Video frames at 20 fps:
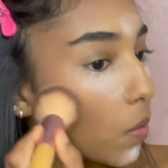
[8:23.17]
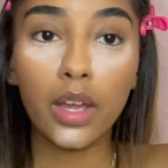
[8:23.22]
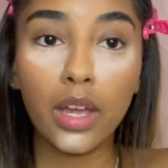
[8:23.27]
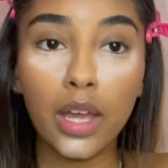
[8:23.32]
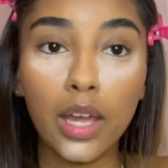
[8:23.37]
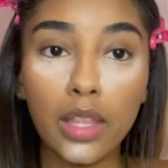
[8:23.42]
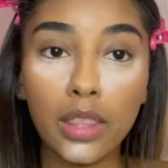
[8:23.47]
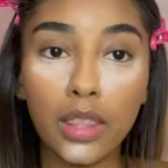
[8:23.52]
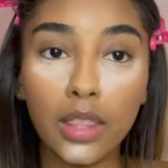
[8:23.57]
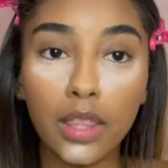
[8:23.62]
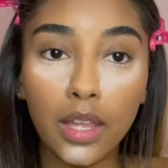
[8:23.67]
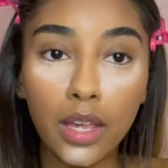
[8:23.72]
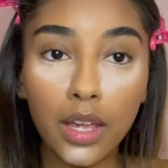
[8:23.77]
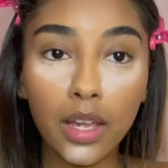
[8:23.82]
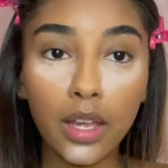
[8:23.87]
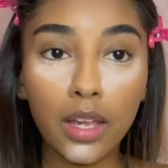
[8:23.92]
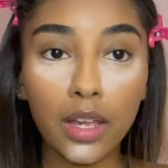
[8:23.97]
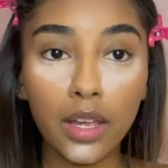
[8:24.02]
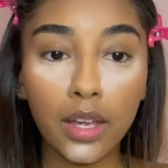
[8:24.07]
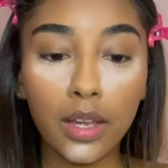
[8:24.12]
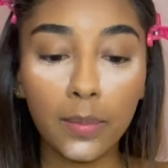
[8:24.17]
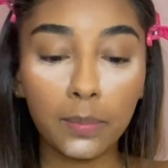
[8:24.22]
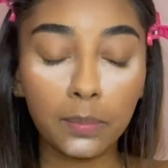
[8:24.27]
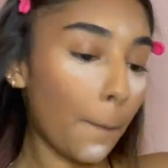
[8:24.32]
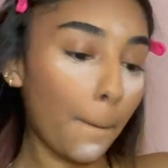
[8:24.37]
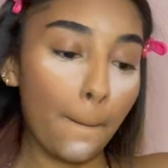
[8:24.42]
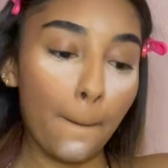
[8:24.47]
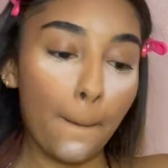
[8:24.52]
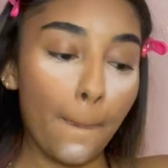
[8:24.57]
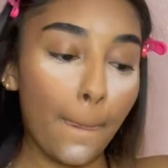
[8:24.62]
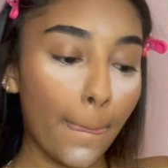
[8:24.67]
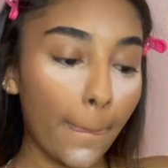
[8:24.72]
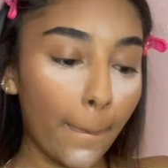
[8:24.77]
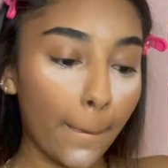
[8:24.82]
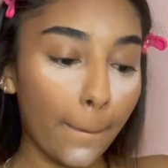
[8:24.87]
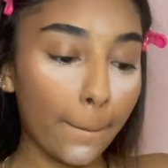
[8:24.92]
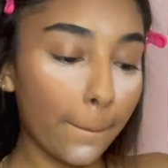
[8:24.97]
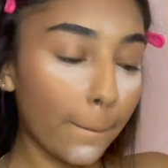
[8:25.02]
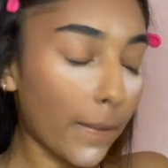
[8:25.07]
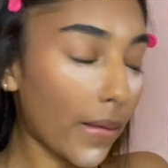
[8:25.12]
And then
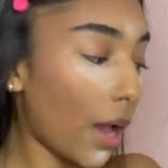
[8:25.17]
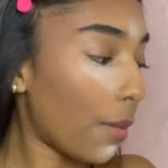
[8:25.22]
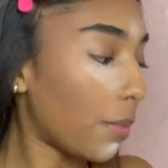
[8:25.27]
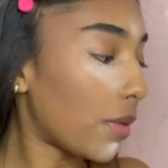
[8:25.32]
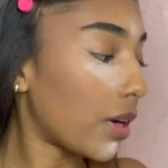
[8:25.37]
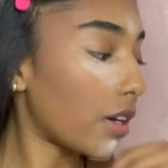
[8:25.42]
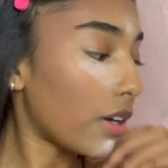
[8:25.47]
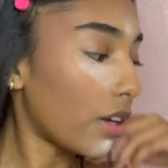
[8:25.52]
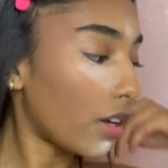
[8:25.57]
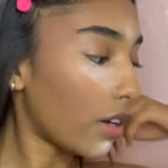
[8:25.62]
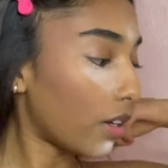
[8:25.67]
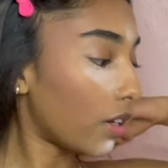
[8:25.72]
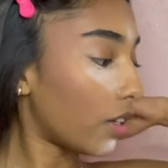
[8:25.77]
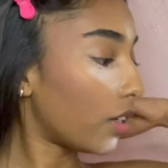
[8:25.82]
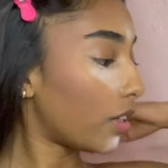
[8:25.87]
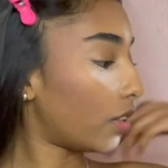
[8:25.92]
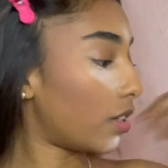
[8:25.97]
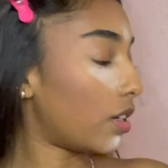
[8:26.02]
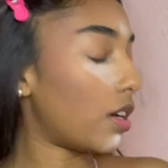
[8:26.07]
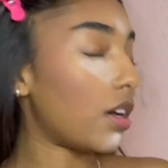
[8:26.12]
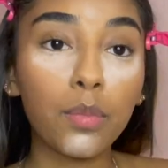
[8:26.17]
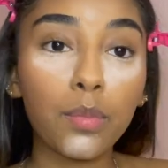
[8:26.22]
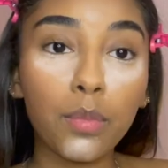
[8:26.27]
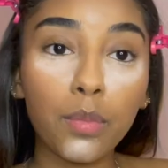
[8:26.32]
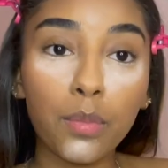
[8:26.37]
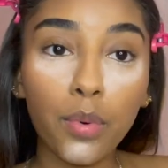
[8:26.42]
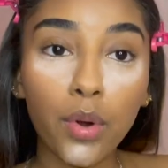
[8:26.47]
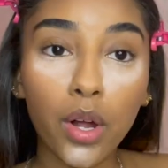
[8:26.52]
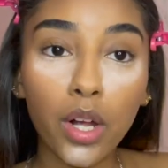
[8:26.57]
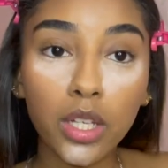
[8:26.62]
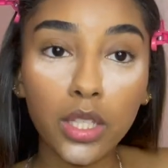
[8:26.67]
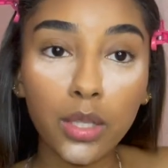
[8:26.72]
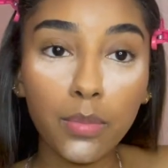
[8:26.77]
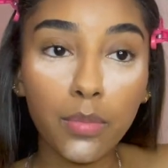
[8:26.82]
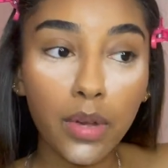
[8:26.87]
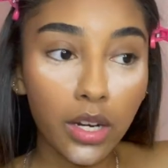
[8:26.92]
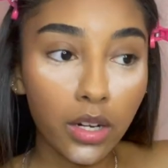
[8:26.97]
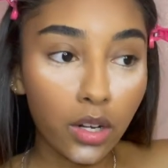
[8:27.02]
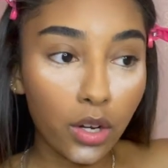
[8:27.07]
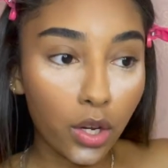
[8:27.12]
I'm gonna bronze
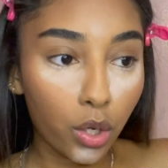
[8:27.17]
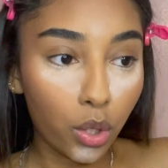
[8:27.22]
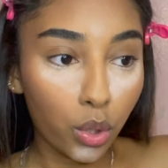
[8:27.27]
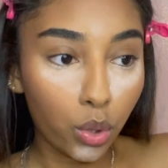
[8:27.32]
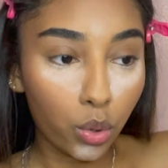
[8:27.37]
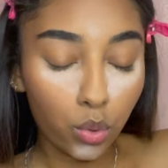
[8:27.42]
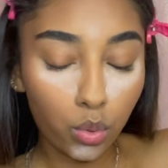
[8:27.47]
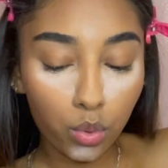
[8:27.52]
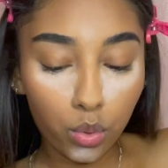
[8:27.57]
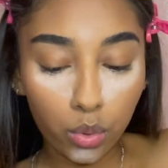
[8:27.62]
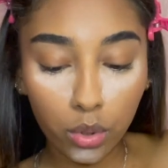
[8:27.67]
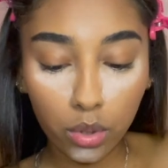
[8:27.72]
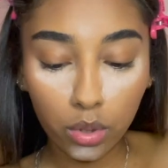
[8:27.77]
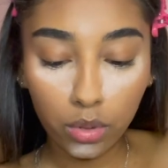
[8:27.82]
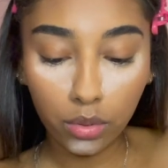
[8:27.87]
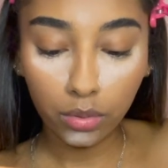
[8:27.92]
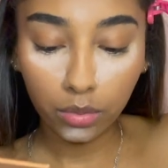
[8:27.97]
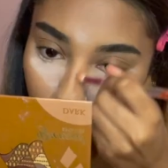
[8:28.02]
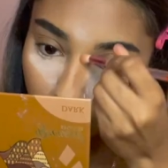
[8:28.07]
my nose.